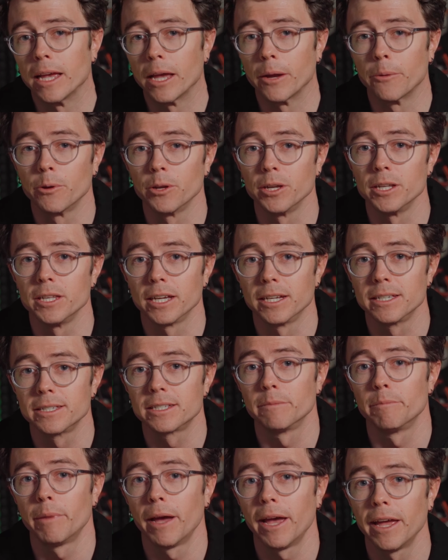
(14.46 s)
It really does
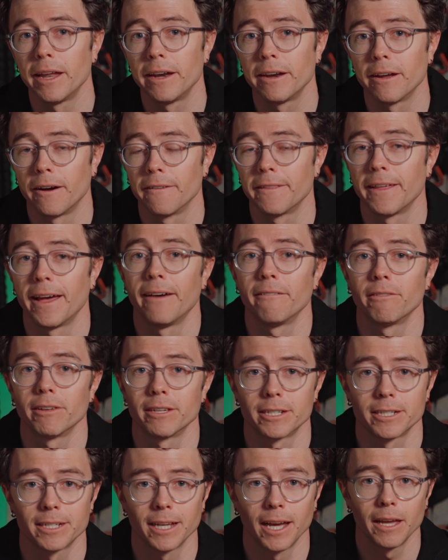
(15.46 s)
depend on the
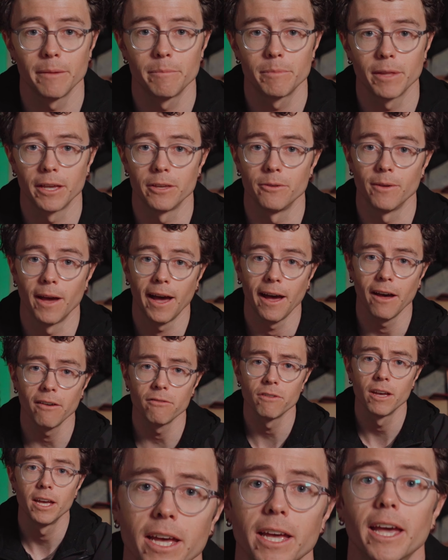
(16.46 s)
avalanche type that you
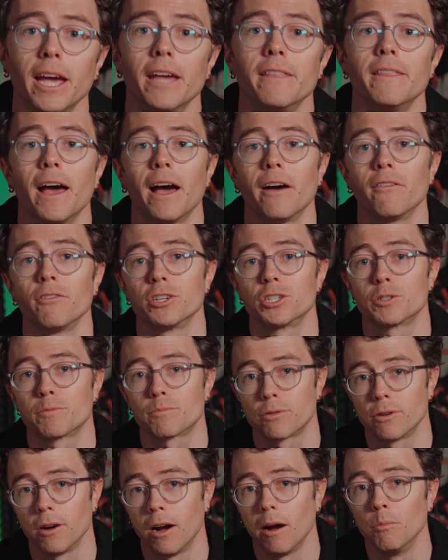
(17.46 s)
have and the avalanche
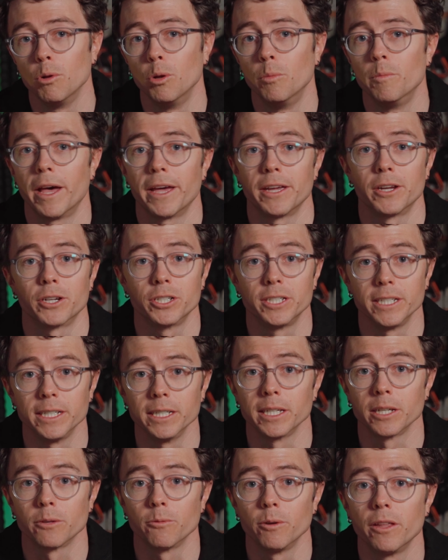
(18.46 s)
problem that you're
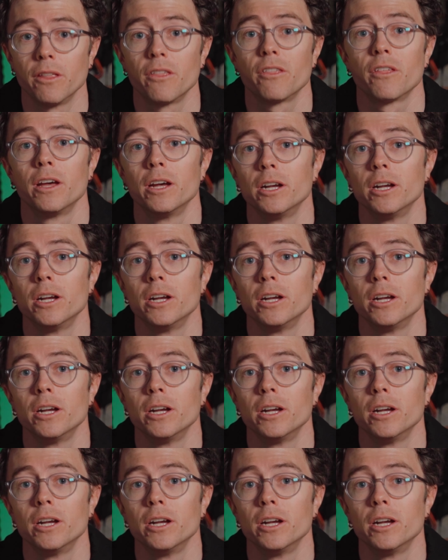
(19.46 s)
dealing with.